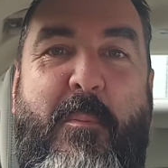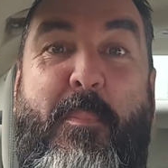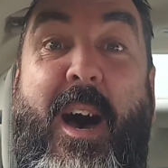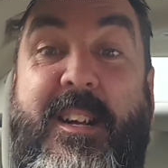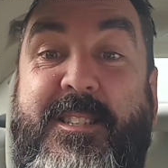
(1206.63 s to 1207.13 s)

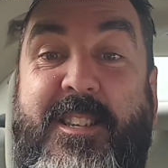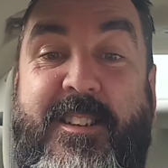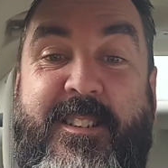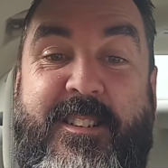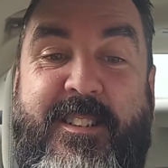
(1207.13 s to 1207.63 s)
But
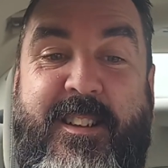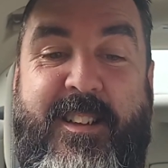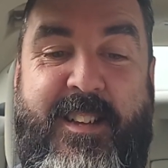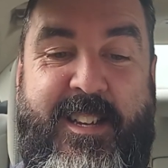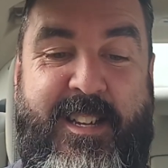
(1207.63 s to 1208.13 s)

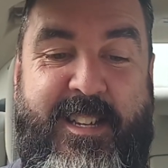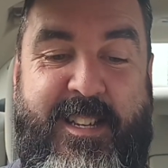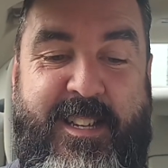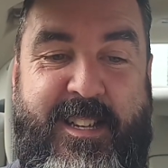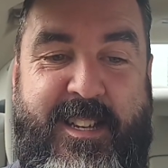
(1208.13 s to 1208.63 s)

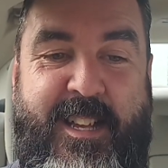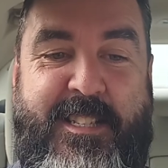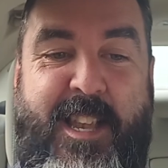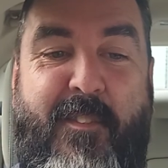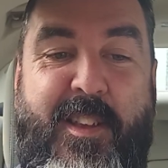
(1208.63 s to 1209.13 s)
as
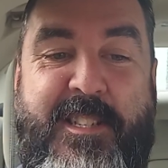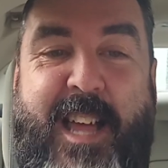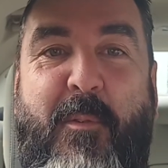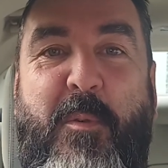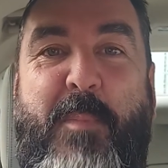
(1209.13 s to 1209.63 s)
lovely as
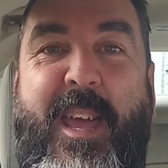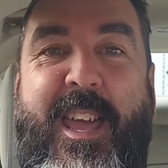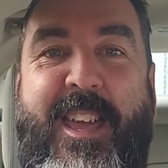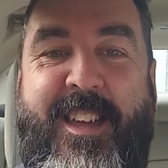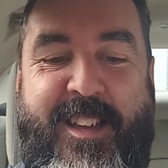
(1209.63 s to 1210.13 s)
that would
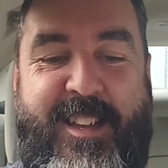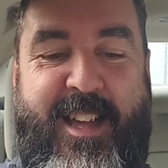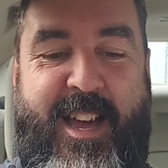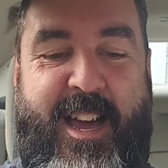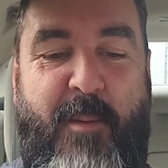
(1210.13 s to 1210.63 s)
be,
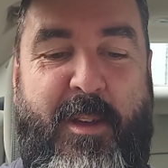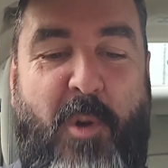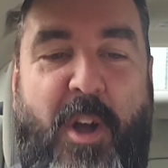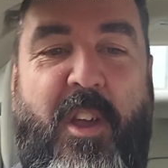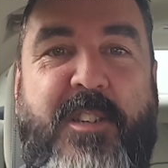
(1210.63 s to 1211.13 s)
it'd be
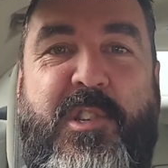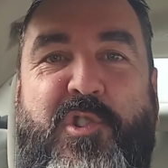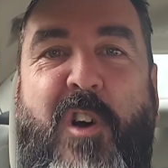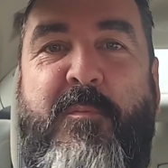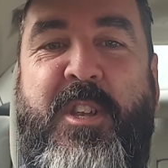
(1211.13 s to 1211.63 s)
quite nice to
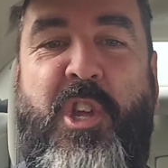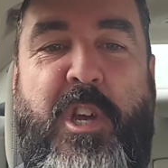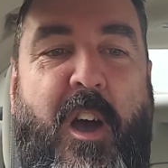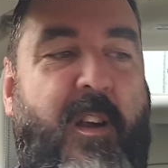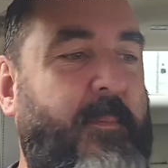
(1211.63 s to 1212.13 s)
drive my new
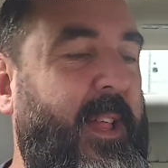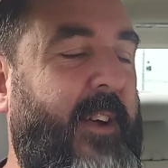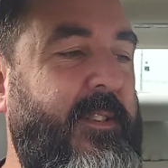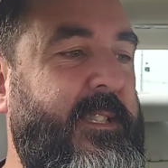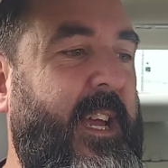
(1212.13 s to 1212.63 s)
car up
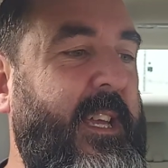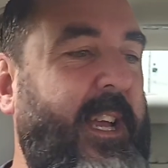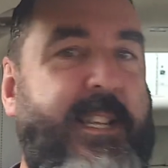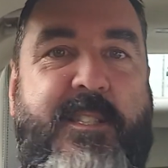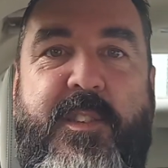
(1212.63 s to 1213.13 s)
there and take it
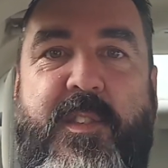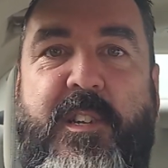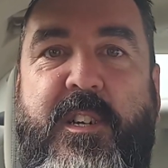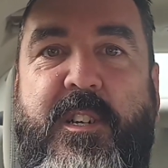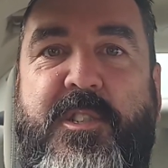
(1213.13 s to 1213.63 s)
into
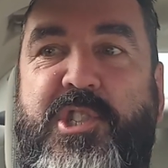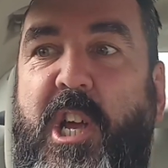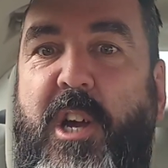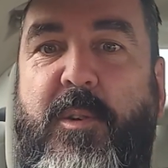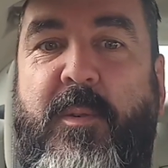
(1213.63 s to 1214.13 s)
the
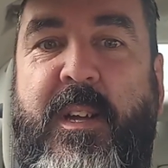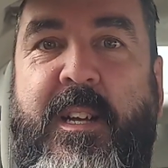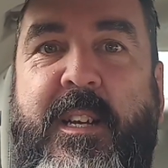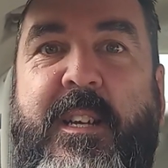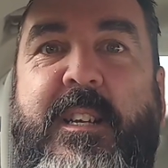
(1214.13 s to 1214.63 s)
show.
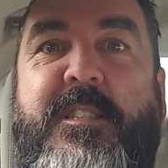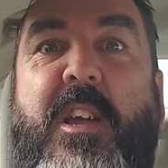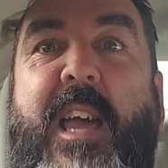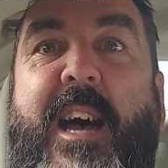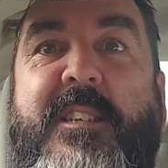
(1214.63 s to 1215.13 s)
So
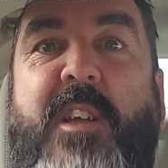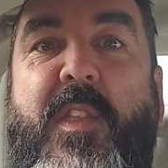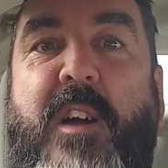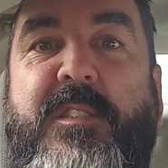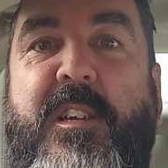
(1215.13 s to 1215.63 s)
yeah, so
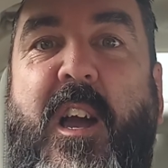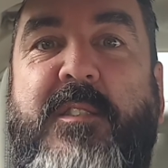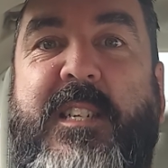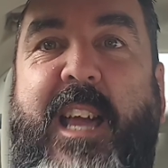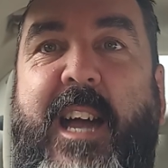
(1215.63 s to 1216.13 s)
those that are going
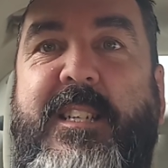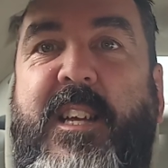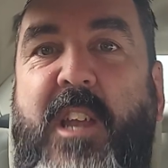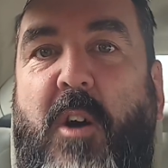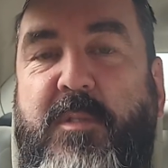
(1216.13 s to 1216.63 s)
to
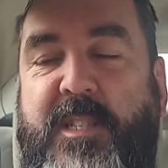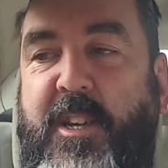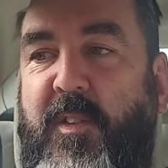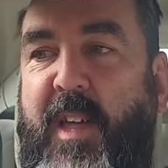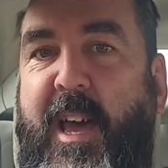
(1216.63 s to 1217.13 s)
Gaydon, I'll see
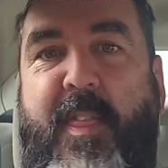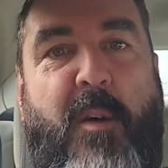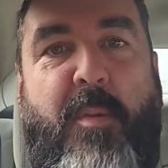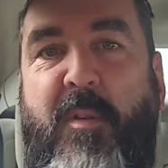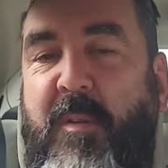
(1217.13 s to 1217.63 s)
you there.
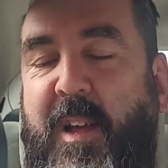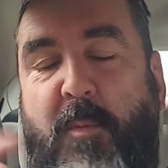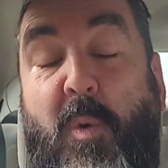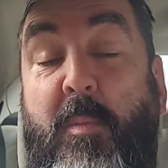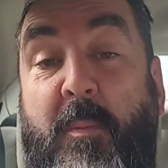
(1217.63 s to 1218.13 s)
There
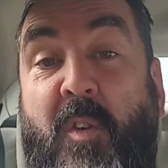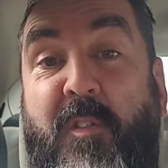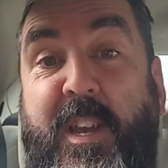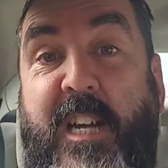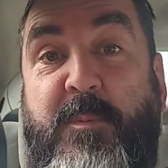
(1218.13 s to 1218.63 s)
will be more
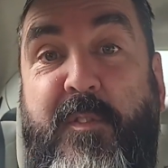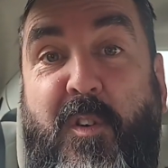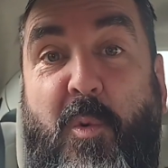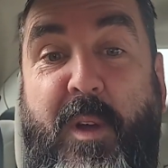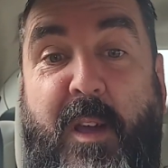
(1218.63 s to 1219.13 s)
videos
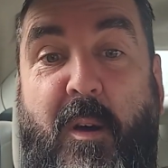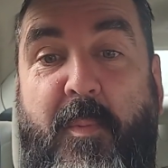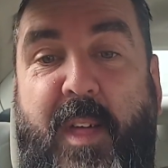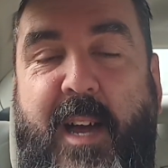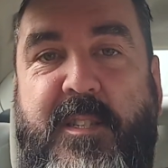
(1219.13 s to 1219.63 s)
before we go up
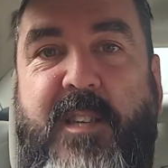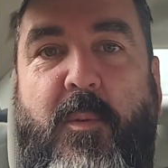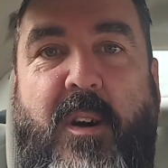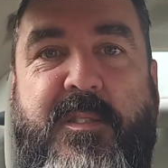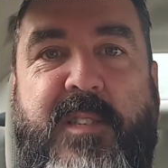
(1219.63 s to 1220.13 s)
there,
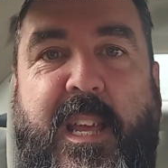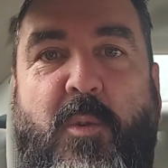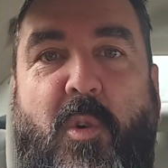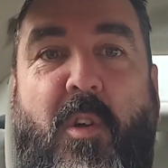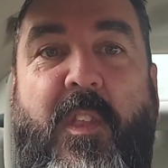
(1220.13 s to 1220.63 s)
so I'll see you
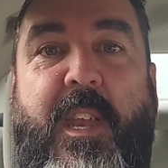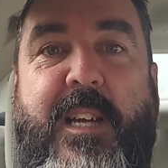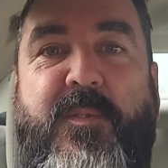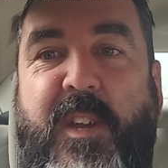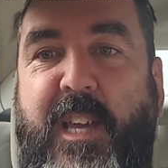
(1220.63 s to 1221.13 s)
all on the
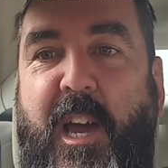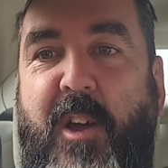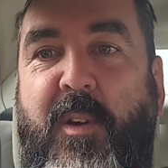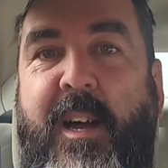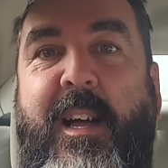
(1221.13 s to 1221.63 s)
next video.